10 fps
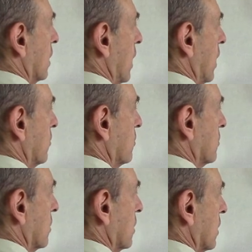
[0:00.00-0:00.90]
m
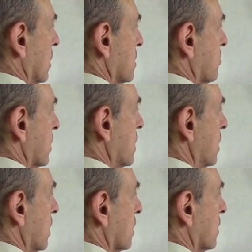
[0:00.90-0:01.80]
in the
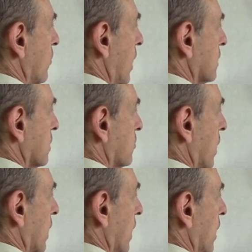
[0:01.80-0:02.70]
beginning divided
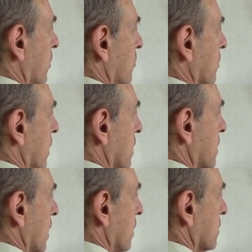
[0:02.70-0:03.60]
by m at
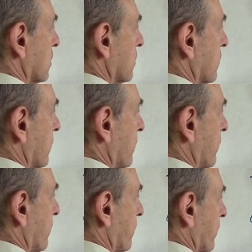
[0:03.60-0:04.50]
the end.
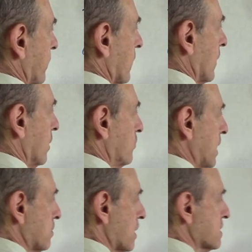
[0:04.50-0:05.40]
By
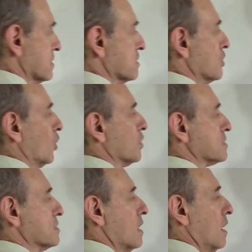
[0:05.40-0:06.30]
the way, this is
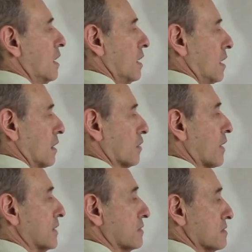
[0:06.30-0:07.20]
always
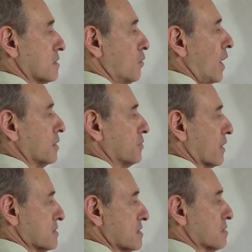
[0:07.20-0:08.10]
greater than 1
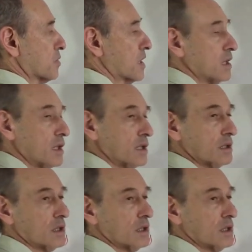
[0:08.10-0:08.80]
because in the beginning,